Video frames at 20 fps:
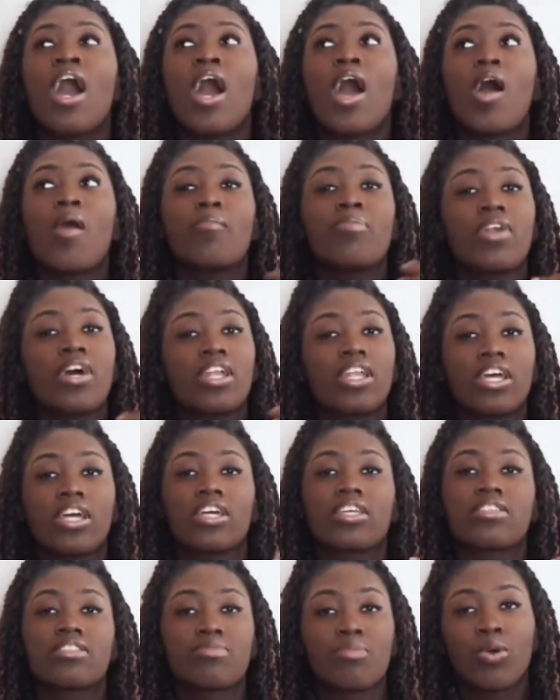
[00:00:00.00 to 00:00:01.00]
I'm not like
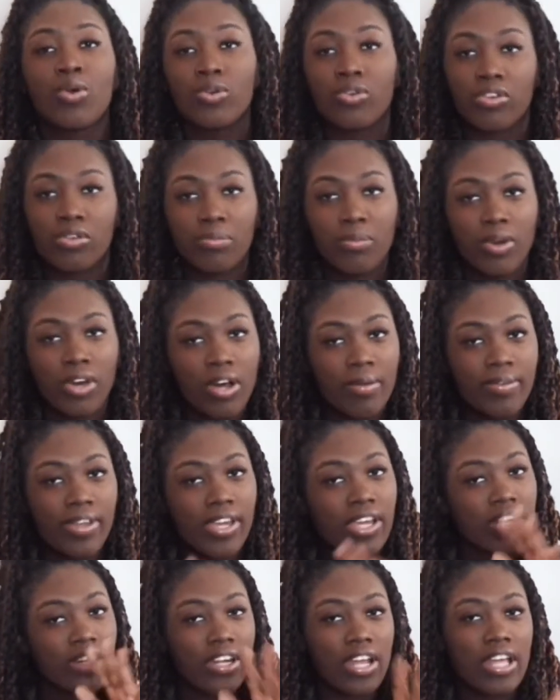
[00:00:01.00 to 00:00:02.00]
a smoker. I'm
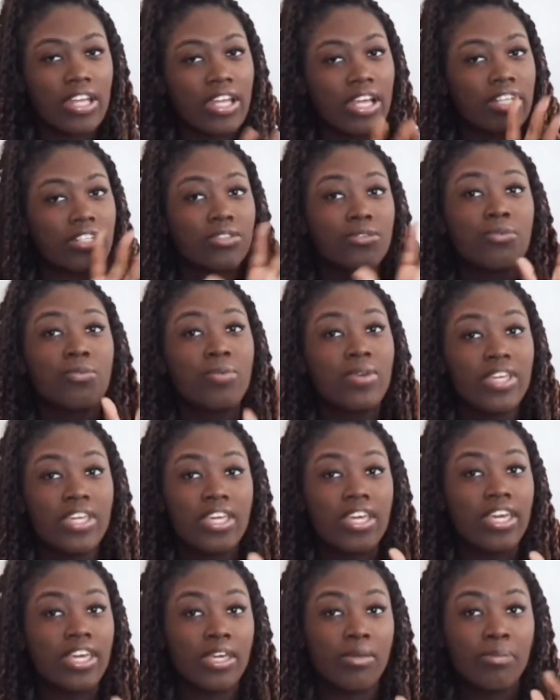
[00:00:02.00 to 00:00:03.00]
like not like you
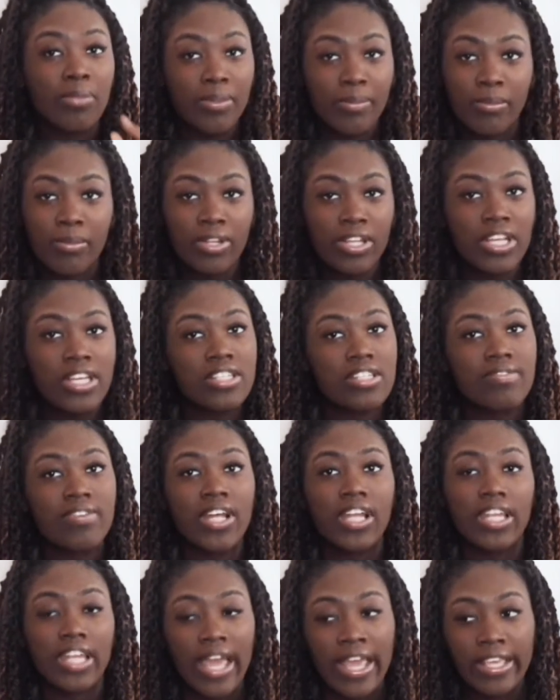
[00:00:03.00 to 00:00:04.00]
weed people is. I'm
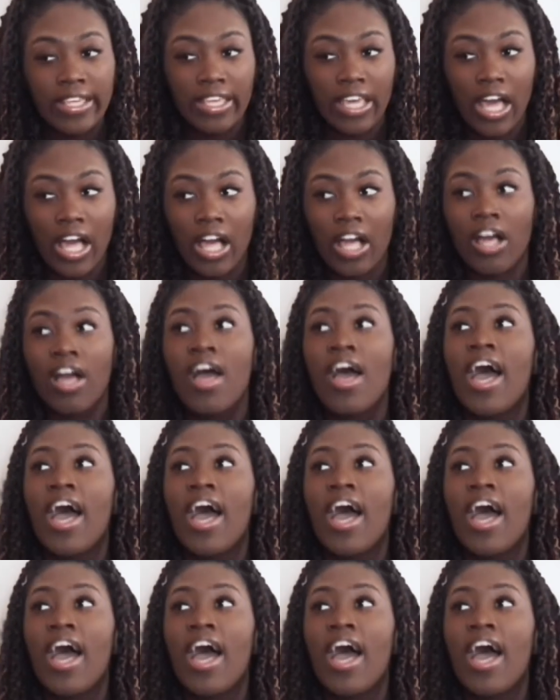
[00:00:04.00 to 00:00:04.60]
not like y'all.